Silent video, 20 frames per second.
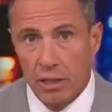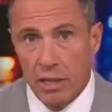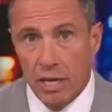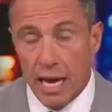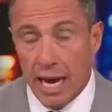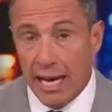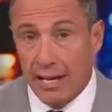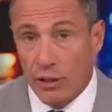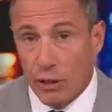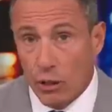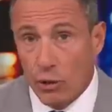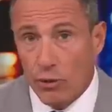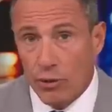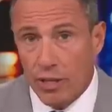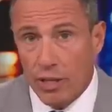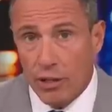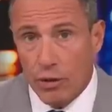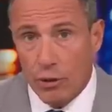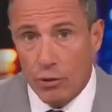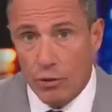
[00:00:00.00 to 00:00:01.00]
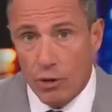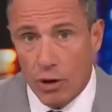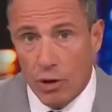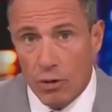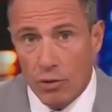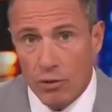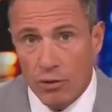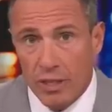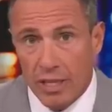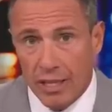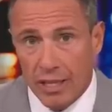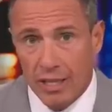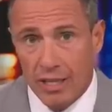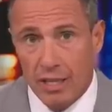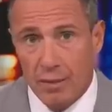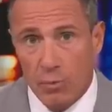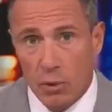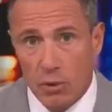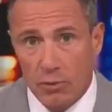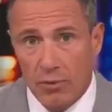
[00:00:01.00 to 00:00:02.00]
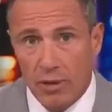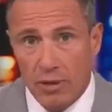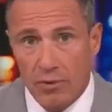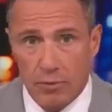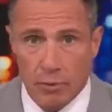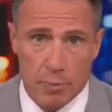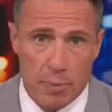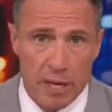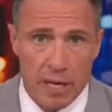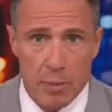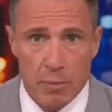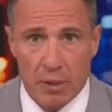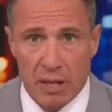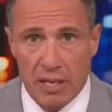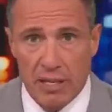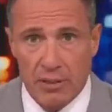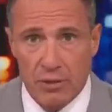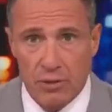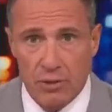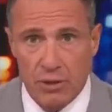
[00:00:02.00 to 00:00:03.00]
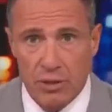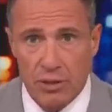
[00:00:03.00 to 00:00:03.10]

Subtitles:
And do you think you know Cillian Murphy from Peaky Blinders?